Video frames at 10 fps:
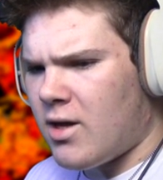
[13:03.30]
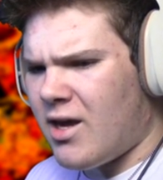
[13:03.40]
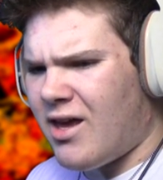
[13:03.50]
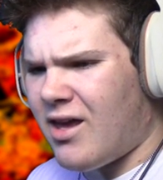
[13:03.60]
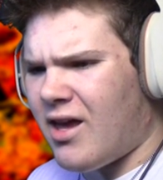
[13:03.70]

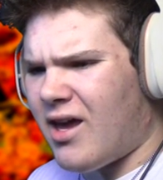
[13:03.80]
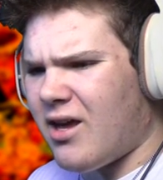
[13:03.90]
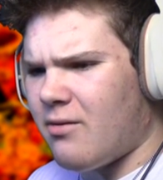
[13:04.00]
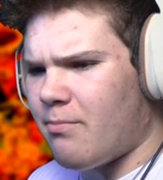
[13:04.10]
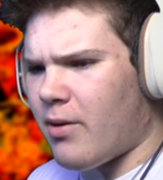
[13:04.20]
Eh, I
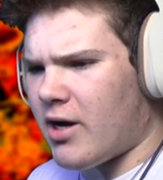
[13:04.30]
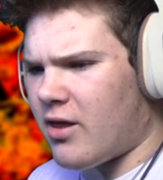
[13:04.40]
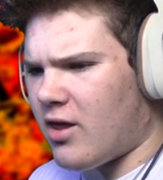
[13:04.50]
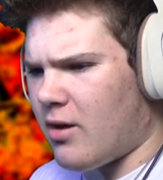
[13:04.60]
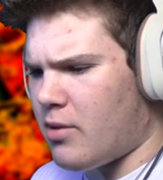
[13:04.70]
can body
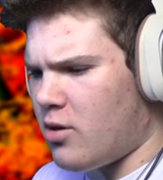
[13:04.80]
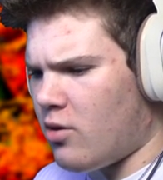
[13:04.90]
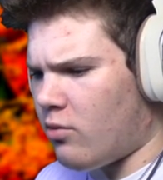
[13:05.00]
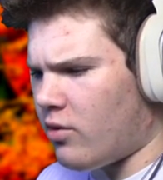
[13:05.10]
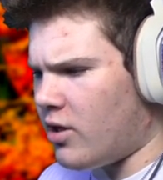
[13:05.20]
slam you. You
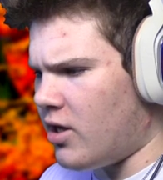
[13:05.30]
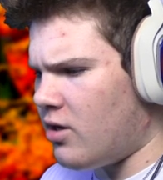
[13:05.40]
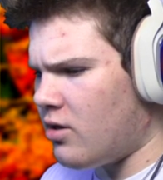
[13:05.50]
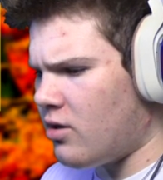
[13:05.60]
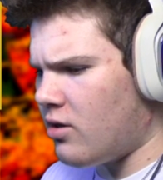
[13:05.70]
don't really
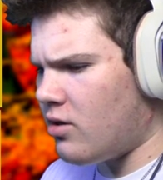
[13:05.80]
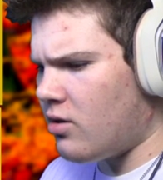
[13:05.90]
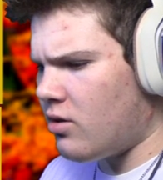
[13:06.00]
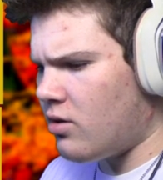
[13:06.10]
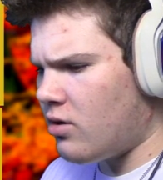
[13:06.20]

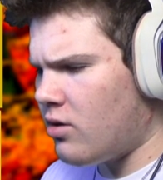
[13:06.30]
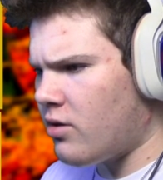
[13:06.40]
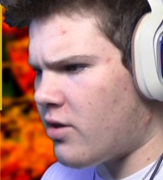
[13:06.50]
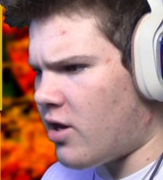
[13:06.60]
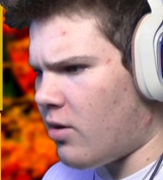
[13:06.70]

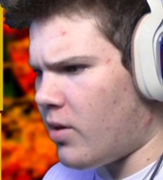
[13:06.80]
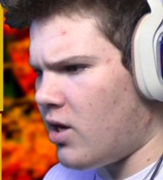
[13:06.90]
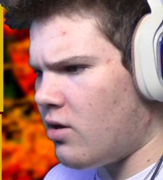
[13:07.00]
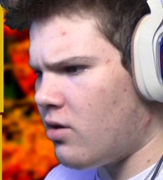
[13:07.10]
scare me.